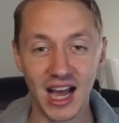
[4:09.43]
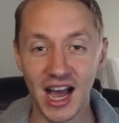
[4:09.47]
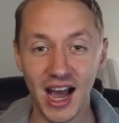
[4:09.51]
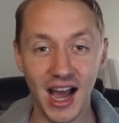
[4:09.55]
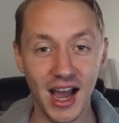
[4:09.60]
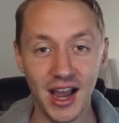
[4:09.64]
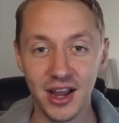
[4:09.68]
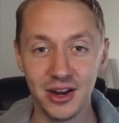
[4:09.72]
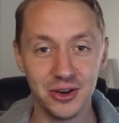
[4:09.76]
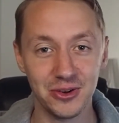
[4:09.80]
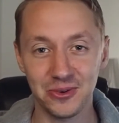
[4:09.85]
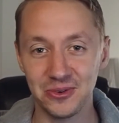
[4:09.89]

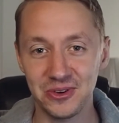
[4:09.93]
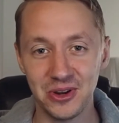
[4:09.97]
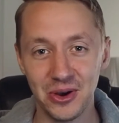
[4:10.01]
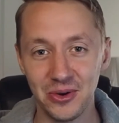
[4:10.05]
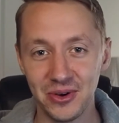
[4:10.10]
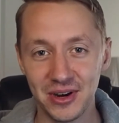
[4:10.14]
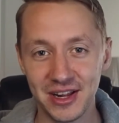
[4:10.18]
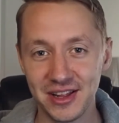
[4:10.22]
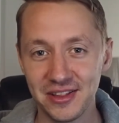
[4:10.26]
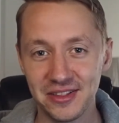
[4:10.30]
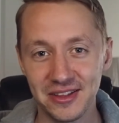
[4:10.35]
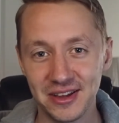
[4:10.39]
I don't know
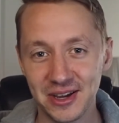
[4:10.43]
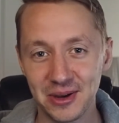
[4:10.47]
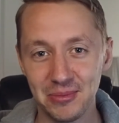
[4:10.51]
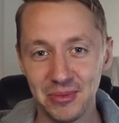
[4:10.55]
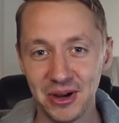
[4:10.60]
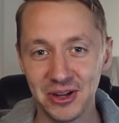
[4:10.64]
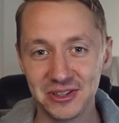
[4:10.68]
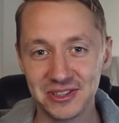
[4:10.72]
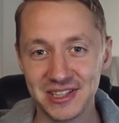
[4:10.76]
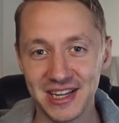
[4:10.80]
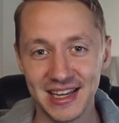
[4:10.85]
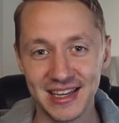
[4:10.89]
anything
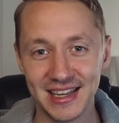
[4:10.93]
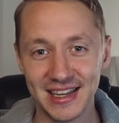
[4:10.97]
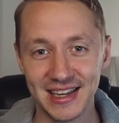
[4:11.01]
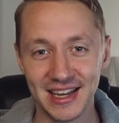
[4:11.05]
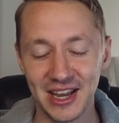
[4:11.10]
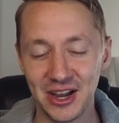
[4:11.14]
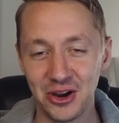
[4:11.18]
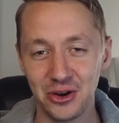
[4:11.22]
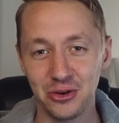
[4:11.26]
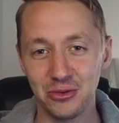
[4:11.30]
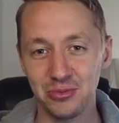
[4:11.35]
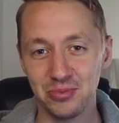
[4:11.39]
about taking
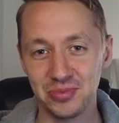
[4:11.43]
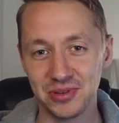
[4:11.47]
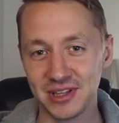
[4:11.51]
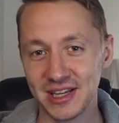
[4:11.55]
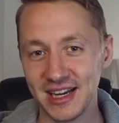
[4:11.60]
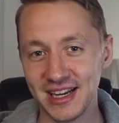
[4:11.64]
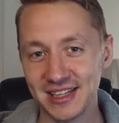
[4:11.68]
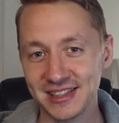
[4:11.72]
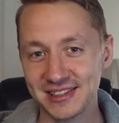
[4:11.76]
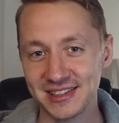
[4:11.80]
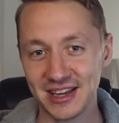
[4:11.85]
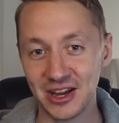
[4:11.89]
care of
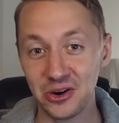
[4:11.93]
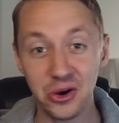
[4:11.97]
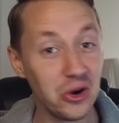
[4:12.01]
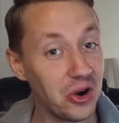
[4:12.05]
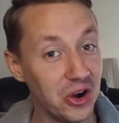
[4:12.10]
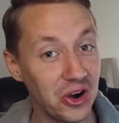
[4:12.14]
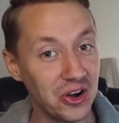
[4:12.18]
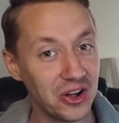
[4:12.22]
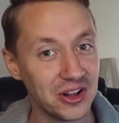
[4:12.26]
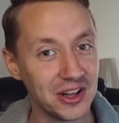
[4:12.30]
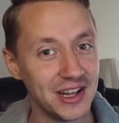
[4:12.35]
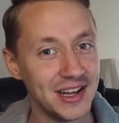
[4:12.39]
plants at
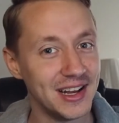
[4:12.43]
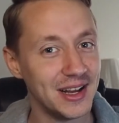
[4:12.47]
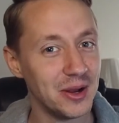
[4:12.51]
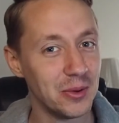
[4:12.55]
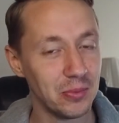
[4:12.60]
all,